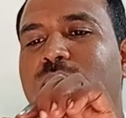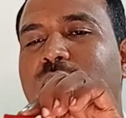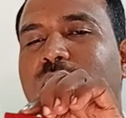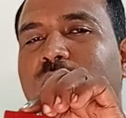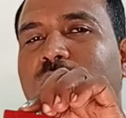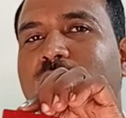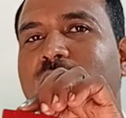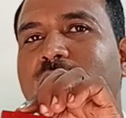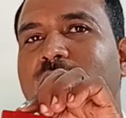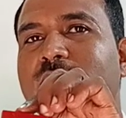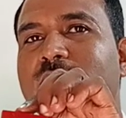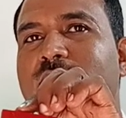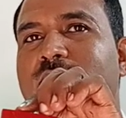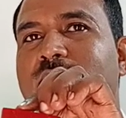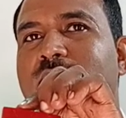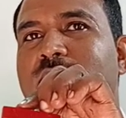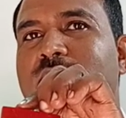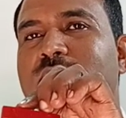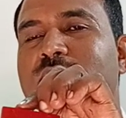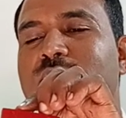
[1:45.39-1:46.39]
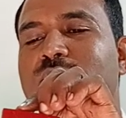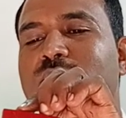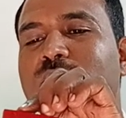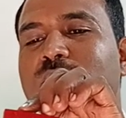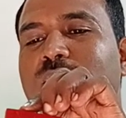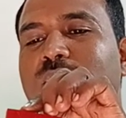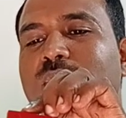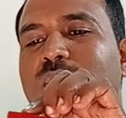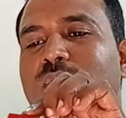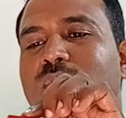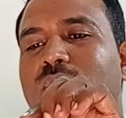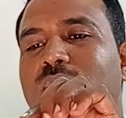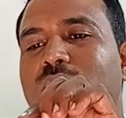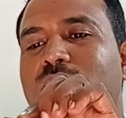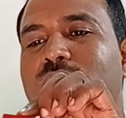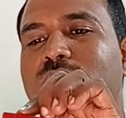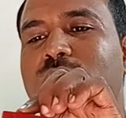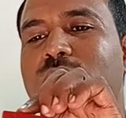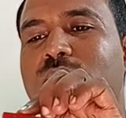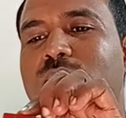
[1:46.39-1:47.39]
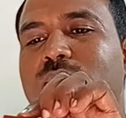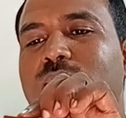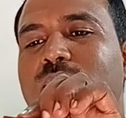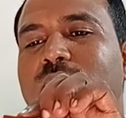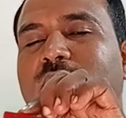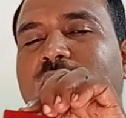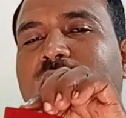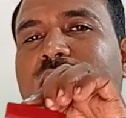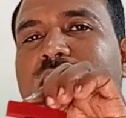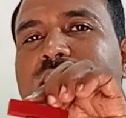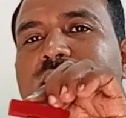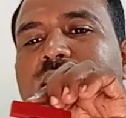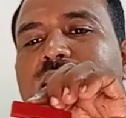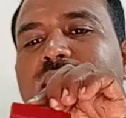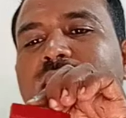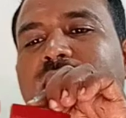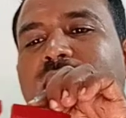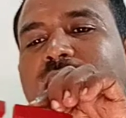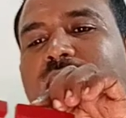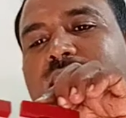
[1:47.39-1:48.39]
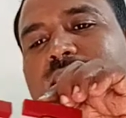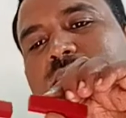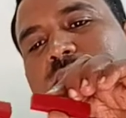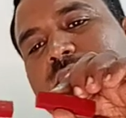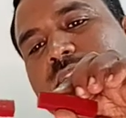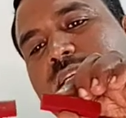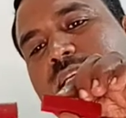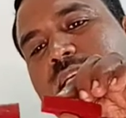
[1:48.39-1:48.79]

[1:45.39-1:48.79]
Okay, so you can see that